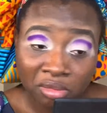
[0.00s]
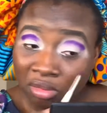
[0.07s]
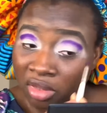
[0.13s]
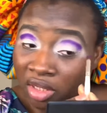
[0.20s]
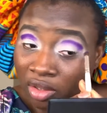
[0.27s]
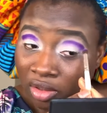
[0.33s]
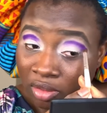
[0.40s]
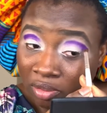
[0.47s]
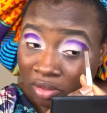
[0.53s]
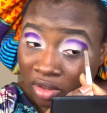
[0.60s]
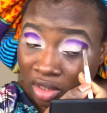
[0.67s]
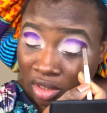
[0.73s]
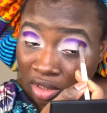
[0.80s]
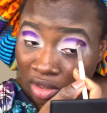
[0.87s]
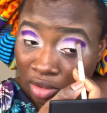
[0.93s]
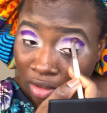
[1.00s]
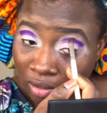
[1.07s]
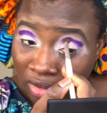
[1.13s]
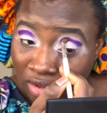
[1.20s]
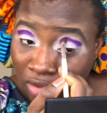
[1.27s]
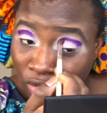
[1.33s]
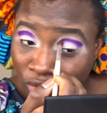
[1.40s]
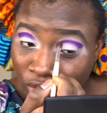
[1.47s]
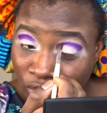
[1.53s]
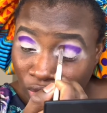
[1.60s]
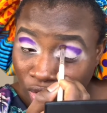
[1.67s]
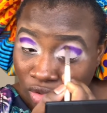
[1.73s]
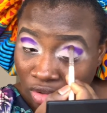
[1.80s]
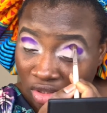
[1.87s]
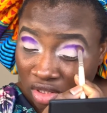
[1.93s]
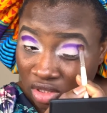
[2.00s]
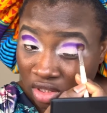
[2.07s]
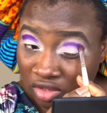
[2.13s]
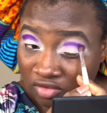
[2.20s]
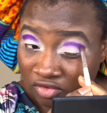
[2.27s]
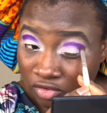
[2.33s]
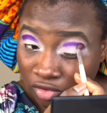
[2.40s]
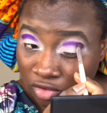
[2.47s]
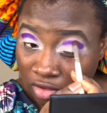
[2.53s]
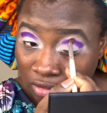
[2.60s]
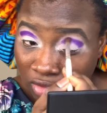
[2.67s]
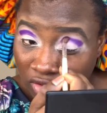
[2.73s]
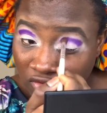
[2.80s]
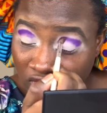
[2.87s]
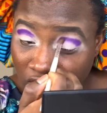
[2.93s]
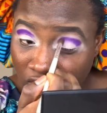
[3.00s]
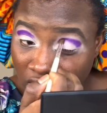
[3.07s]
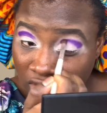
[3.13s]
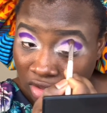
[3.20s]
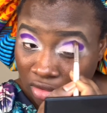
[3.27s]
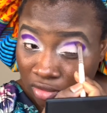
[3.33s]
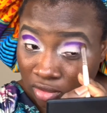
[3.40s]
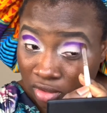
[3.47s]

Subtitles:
Makeup, it always looks so crazy at first when you first start